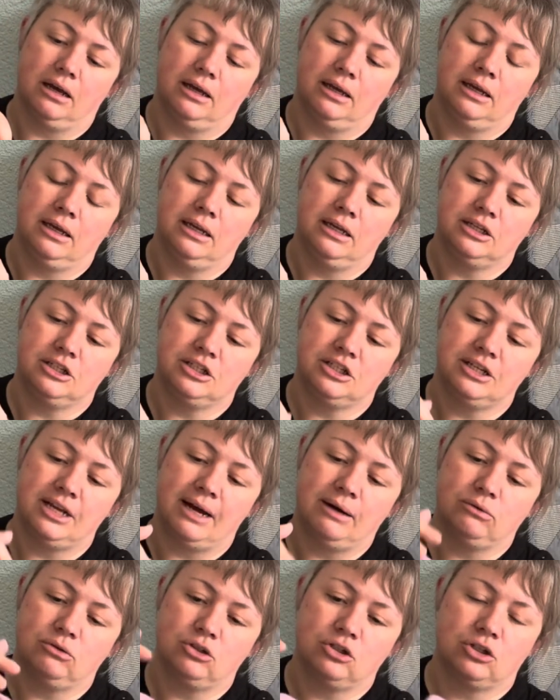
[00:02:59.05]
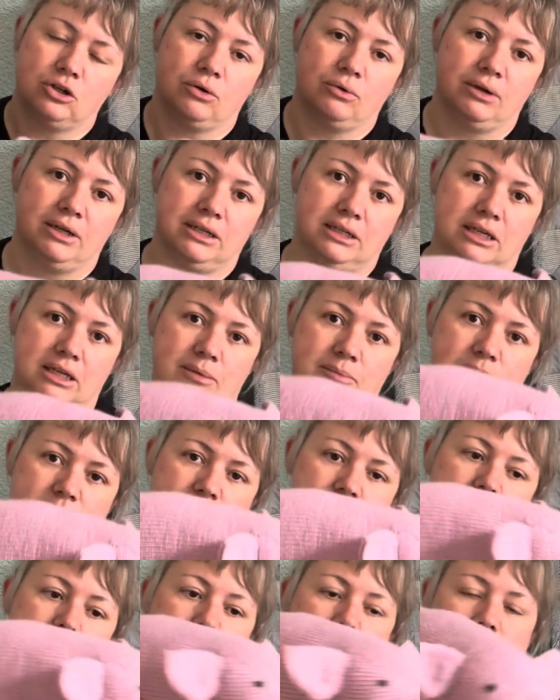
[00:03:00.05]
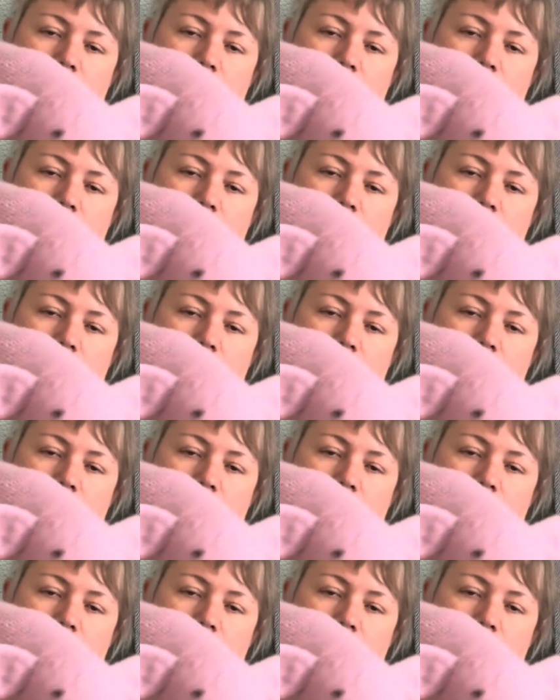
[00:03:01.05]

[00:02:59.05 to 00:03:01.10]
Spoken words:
in his snout, so it keeps